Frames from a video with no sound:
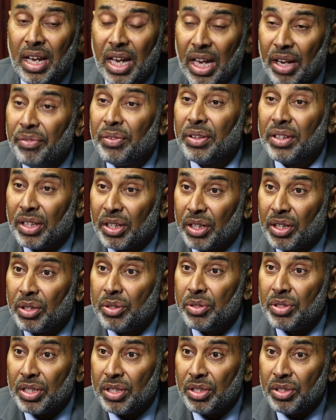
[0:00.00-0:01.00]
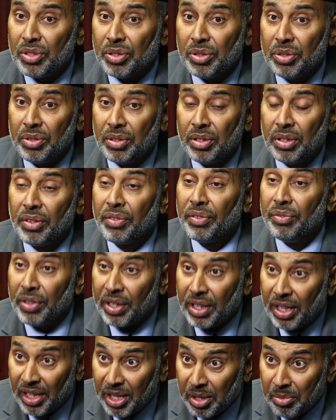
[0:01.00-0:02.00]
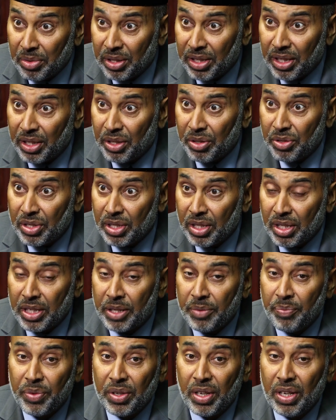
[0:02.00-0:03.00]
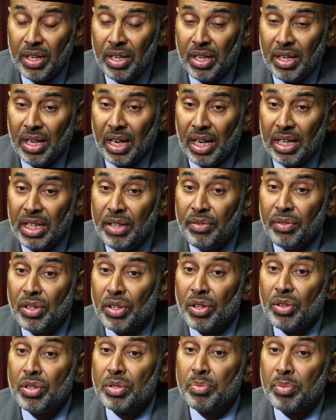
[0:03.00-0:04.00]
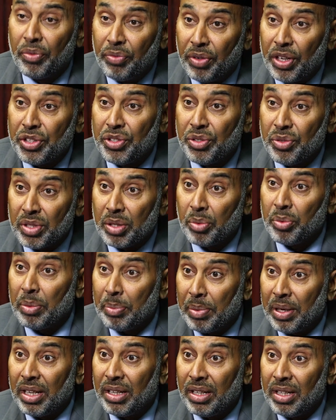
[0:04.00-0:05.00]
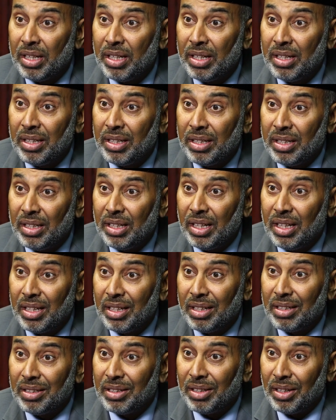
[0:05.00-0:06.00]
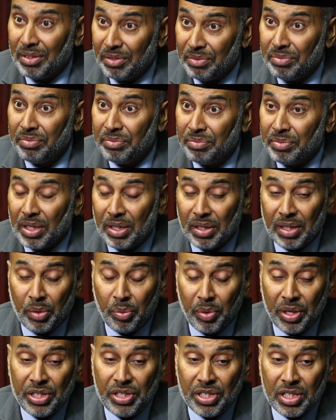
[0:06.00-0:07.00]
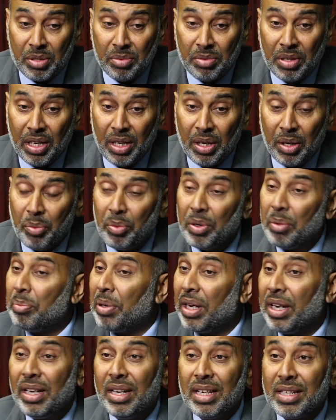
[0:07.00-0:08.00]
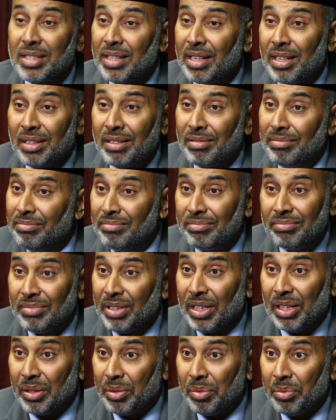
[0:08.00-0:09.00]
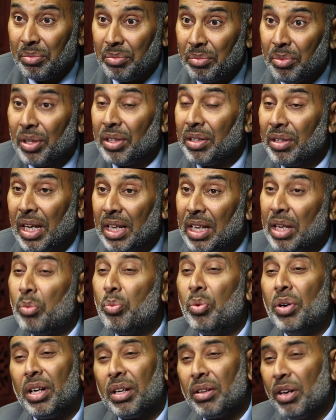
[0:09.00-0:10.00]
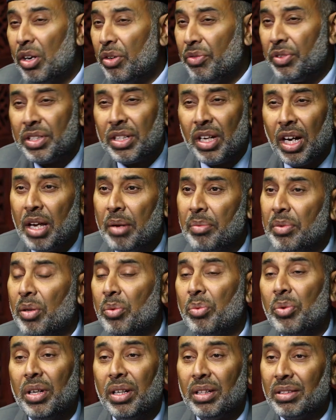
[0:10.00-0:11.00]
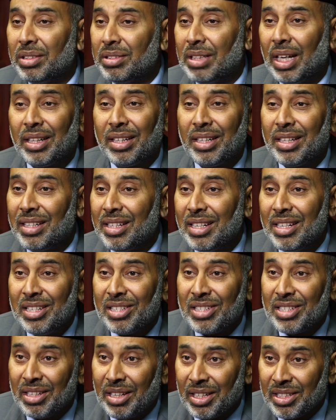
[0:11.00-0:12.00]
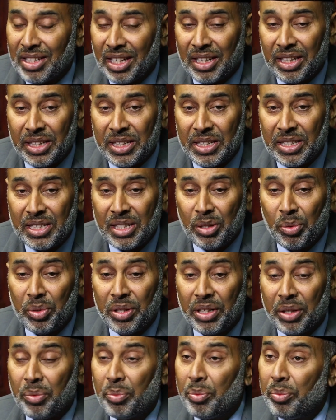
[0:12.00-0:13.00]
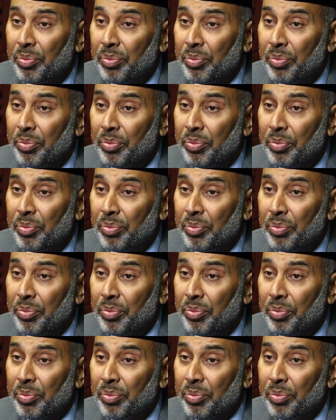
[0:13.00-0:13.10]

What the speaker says: effort that goes into the Vakariyamal that goes in there, and even those professionals that we pay, you know, their wages, we pay less than, and they work overtime. They'll work Saturday, they'll Sundays, they'll work,